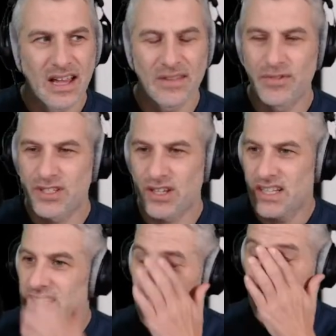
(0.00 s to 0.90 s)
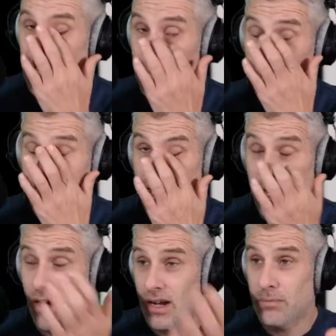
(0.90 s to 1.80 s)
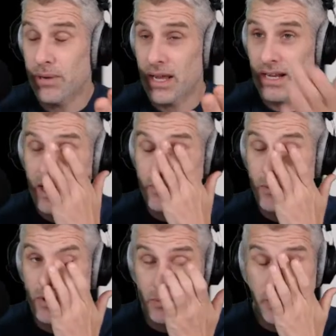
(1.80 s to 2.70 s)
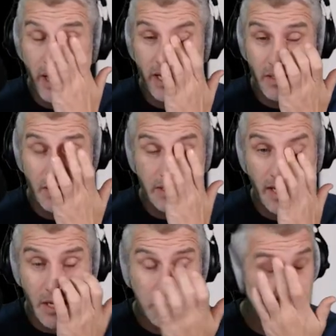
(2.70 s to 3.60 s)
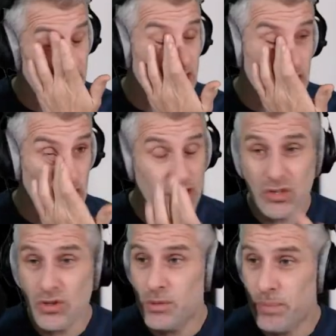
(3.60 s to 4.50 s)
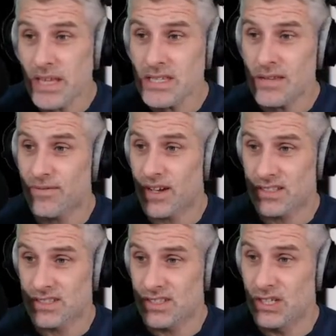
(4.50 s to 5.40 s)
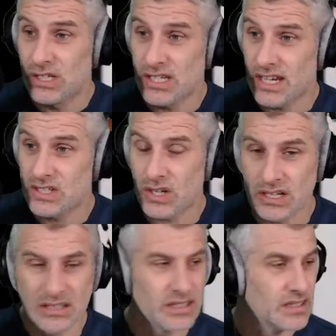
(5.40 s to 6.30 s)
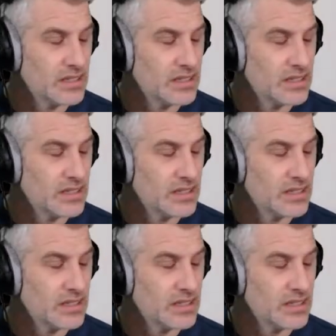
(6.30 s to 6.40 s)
advertising campaign Carling Black Label did back in the day, but literally you could piss it faster than you could get drunk.